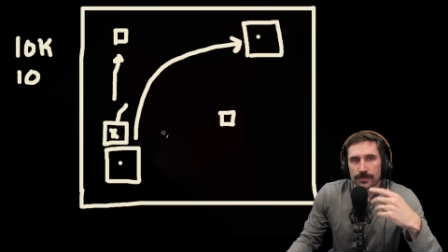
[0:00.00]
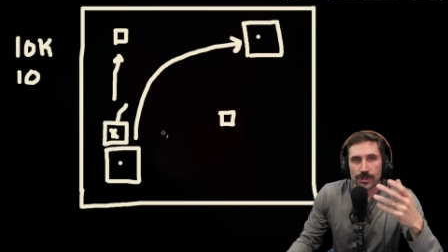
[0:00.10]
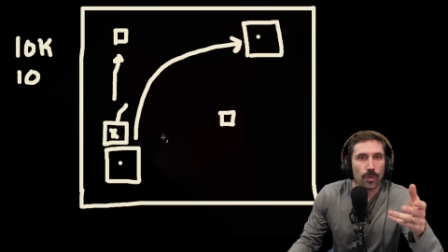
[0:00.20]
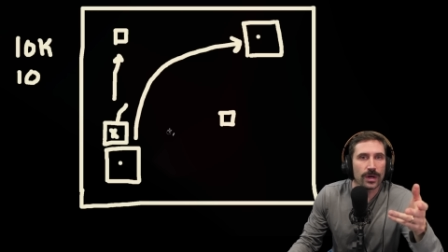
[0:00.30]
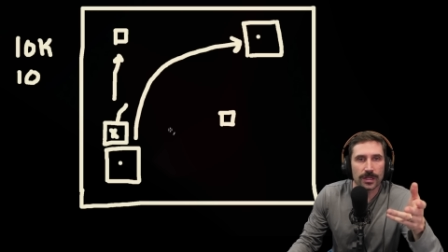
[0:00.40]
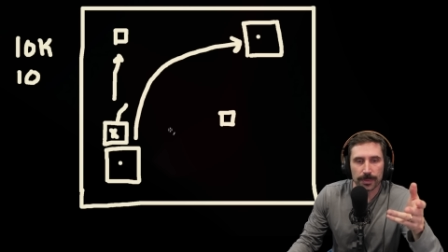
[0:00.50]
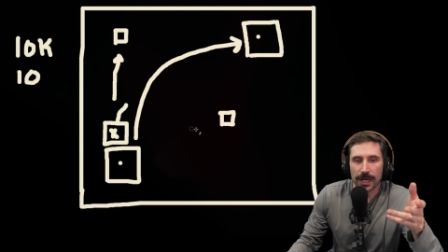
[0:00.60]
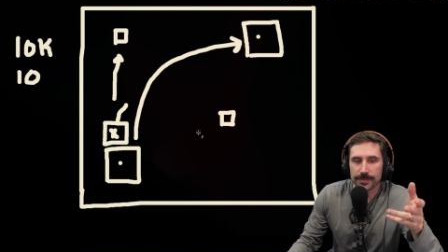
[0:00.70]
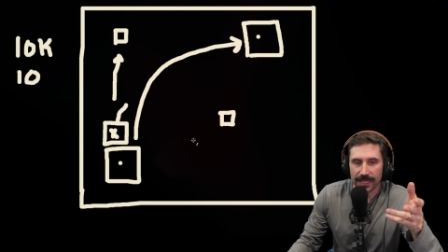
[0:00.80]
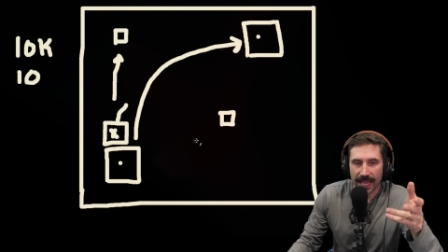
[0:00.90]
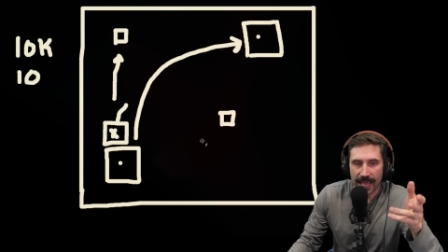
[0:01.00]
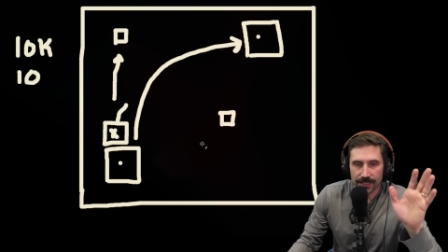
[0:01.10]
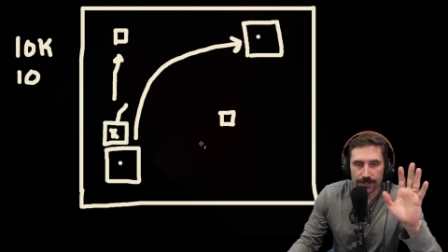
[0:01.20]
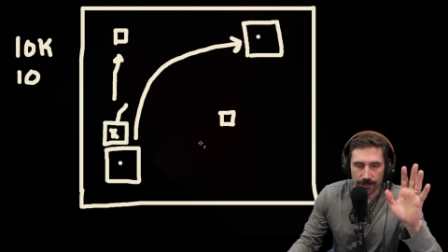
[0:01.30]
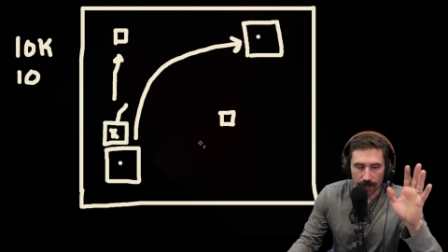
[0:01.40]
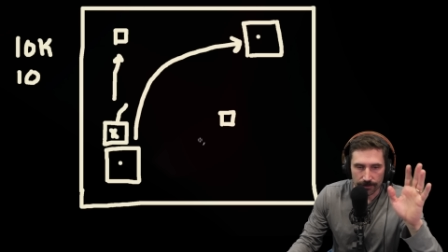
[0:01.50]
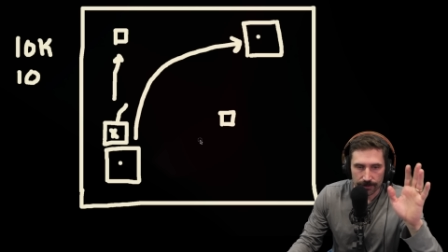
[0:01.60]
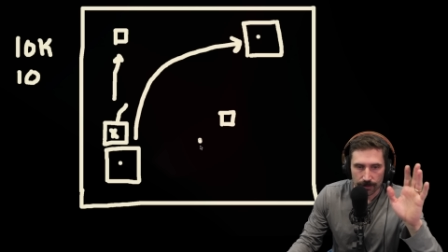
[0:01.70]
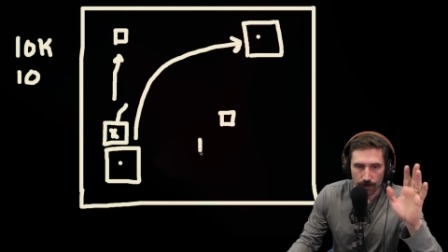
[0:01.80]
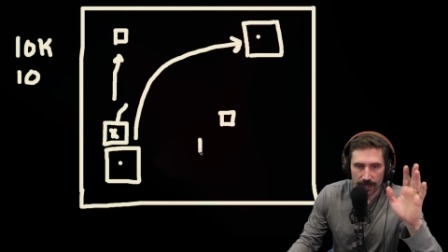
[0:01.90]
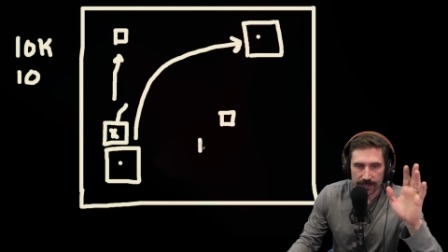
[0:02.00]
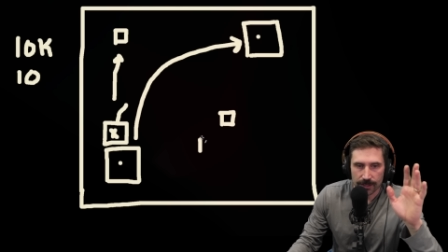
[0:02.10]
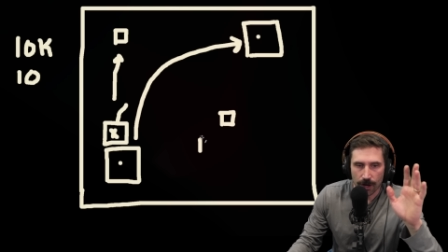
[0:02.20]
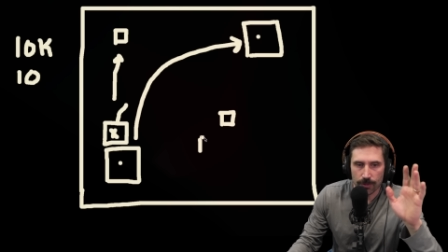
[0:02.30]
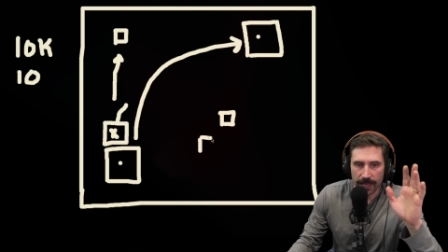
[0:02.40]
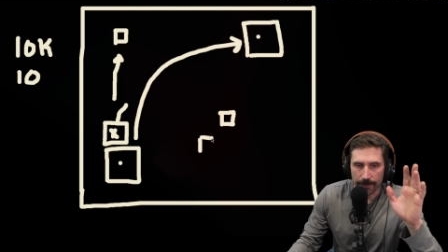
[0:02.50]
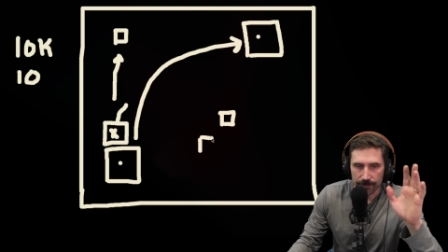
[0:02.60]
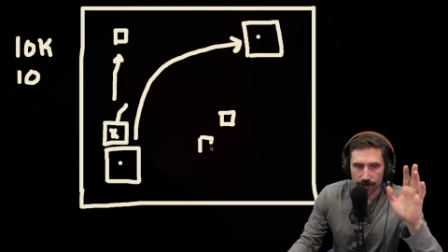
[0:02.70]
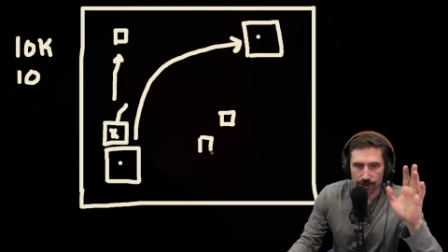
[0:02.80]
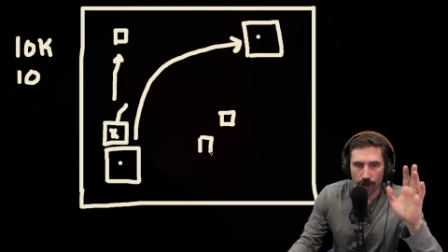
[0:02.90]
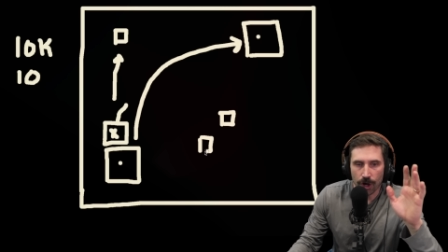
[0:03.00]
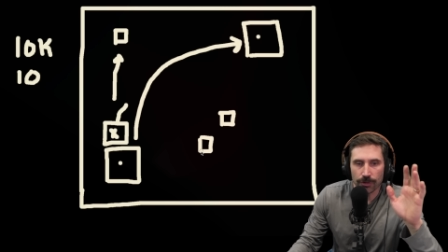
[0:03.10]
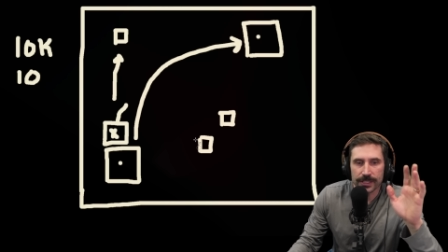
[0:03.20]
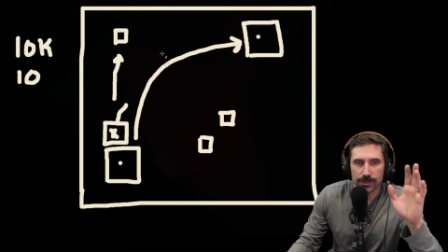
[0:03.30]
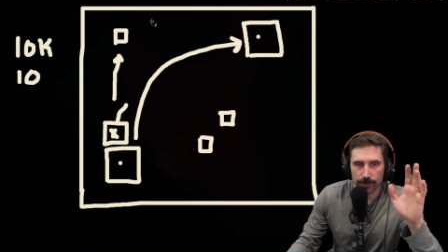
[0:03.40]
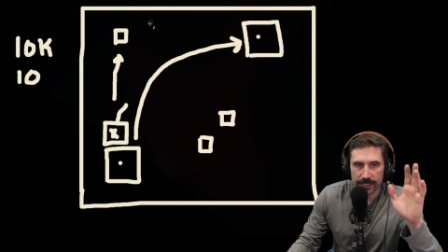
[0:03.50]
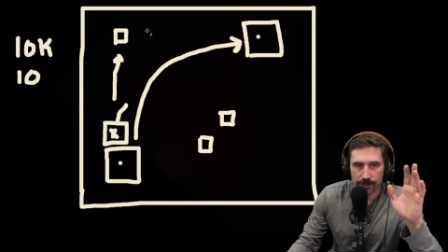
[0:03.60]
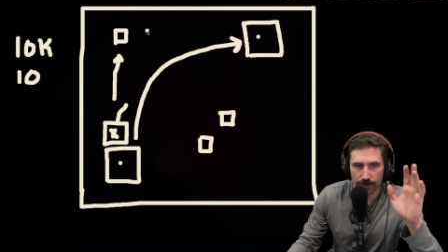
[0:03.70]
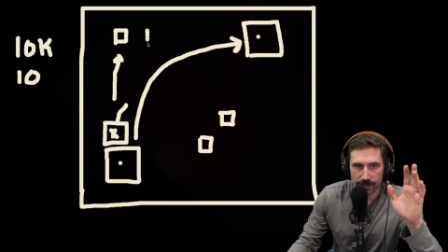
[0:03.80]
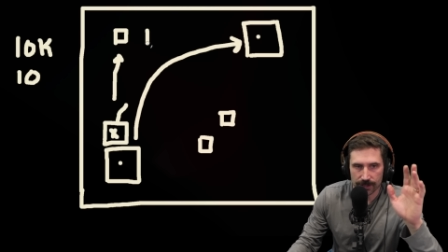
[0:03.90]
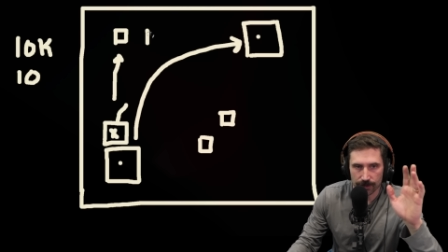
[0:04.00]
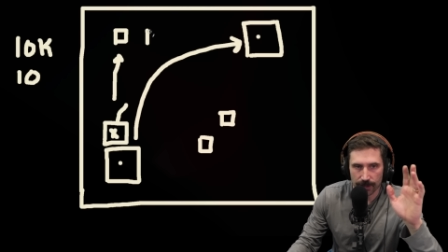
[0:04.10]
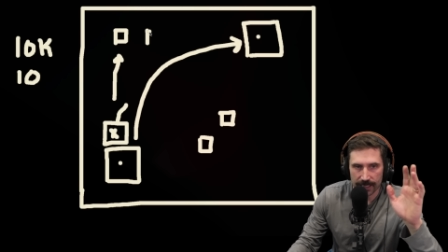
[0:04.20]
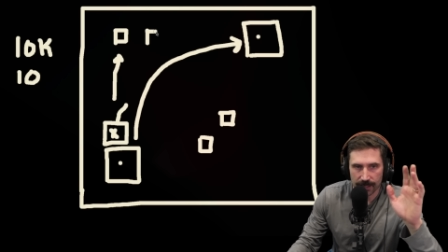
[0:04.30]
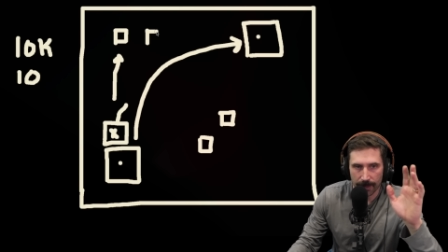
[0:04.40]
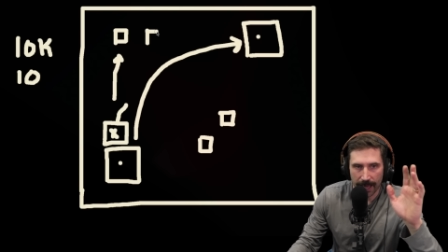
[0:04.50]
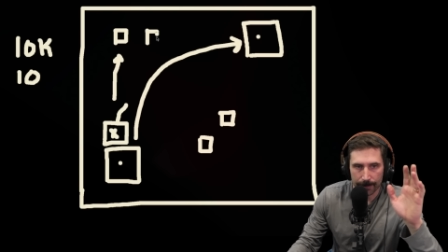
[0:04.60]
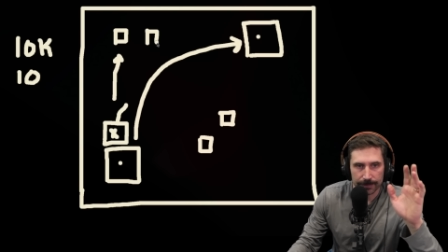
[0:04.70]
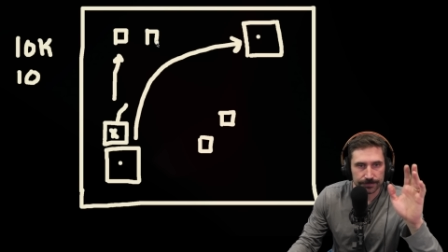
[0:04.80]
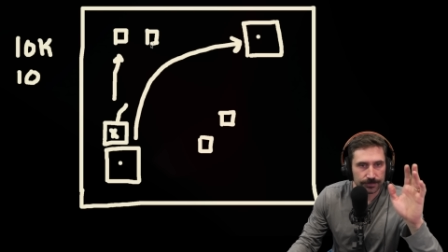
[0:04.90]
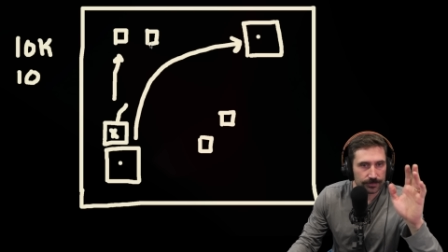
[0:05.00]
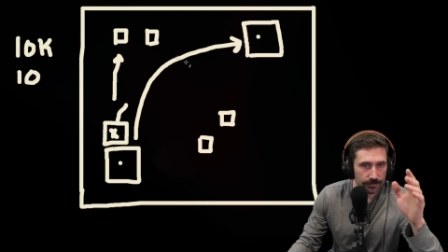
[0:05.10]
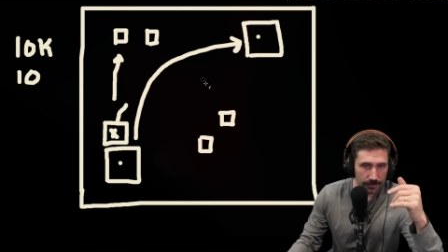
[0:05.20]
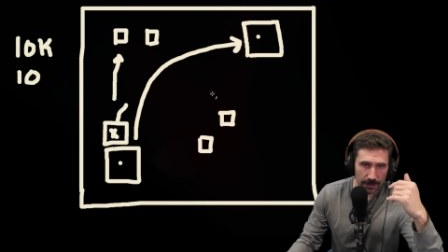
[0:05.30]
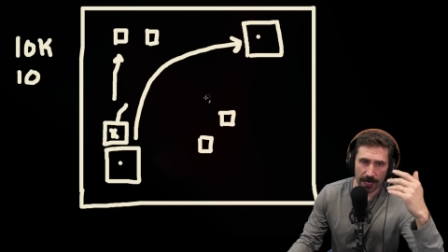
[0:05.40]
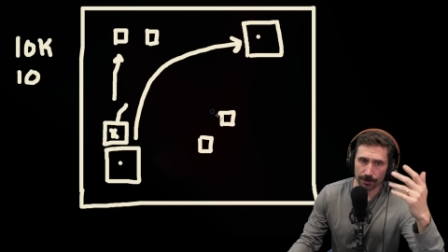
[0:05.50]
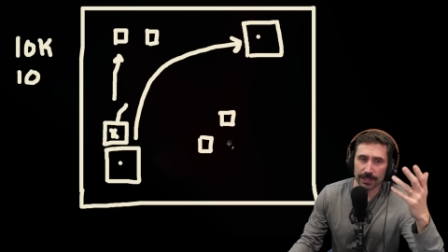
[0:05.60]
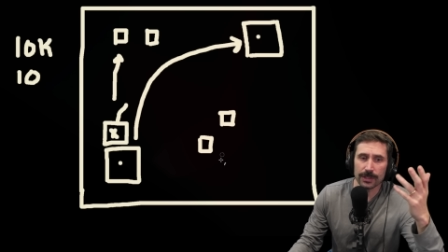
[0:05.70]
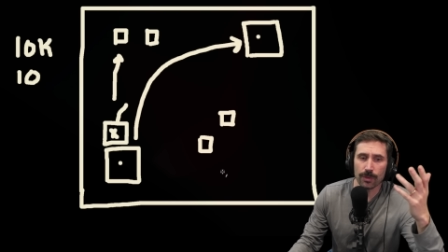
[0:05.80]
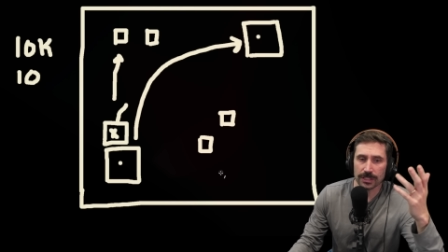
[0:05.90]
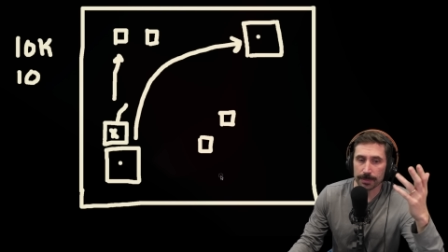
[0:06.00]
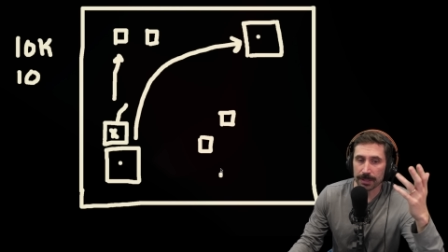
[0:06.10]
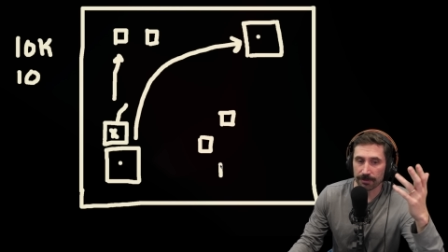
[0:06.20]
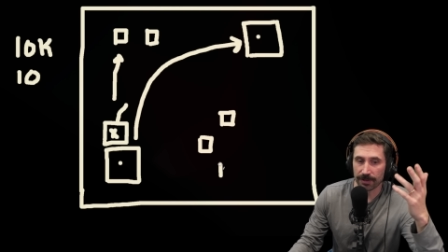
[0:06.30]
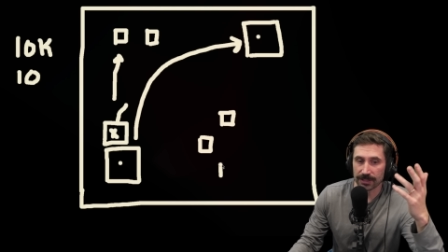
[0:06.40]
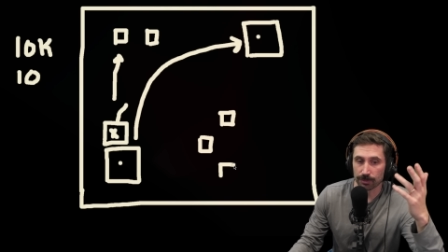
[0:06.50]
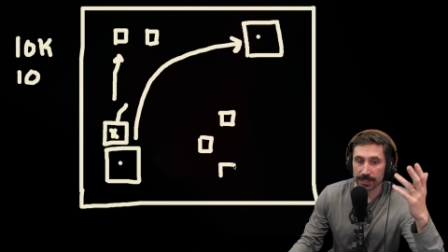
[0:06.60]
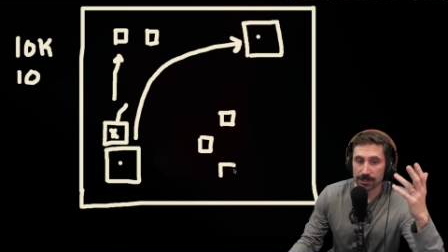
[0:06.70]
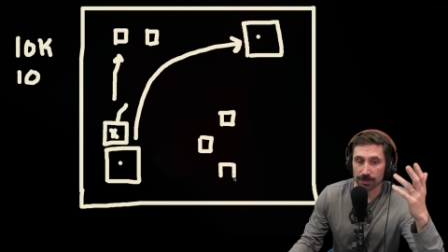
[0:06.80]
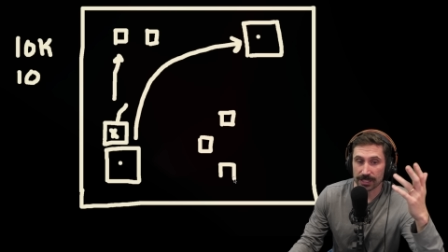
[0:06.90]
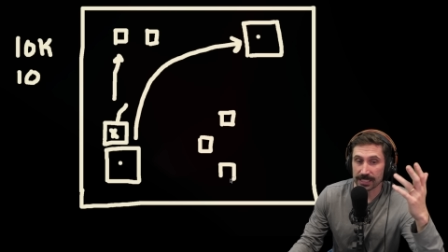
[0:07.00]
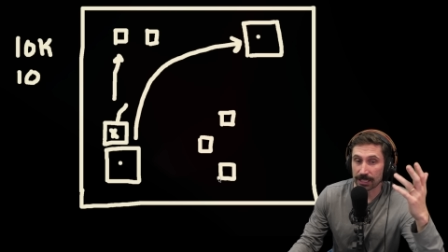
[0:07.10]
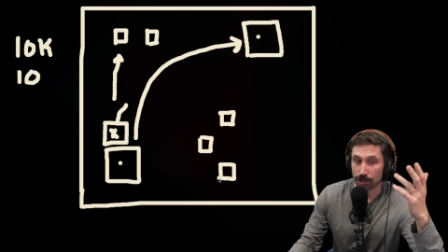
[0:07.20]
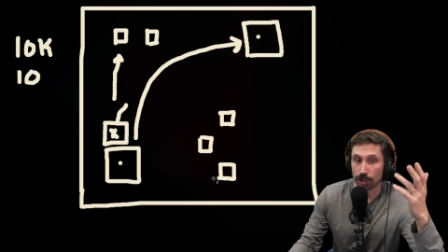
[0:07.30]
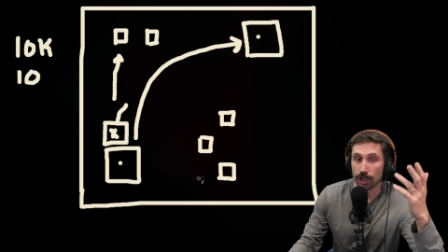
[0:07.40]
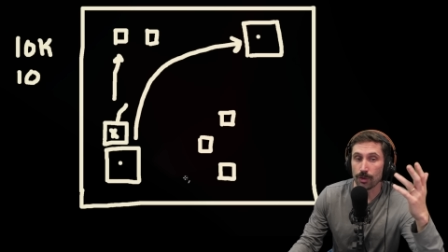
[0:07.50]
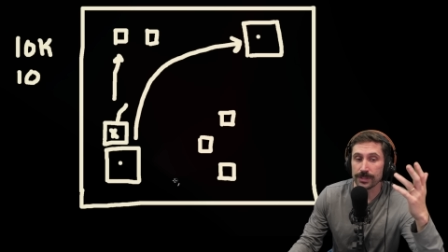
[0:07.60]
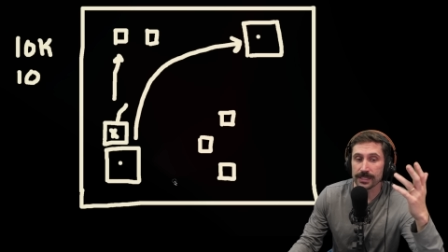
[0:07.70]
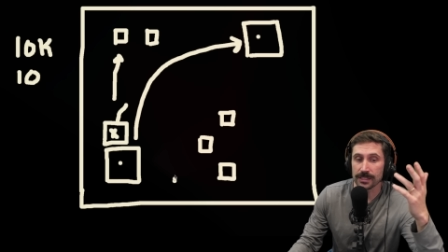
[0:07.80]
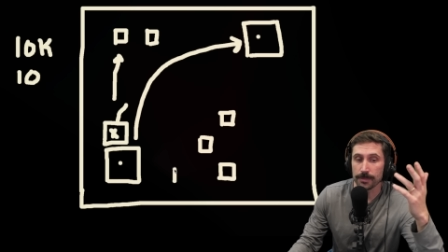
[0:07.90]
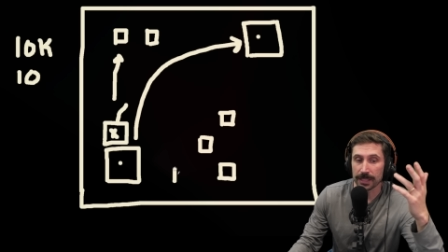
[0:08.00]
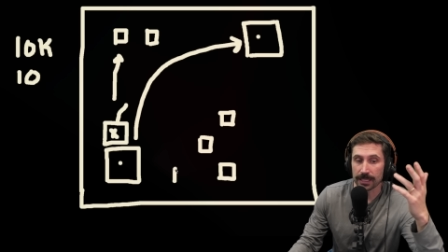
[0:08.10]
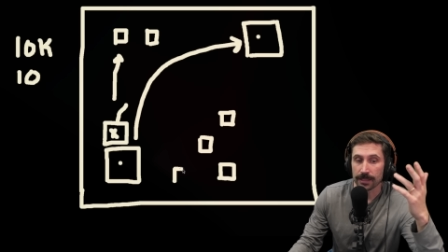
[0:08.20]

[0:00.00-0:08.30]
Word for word: So one of the problems I had to solve was, okay, there's all these resources across the map I really want to be able to find the resources that are closest to me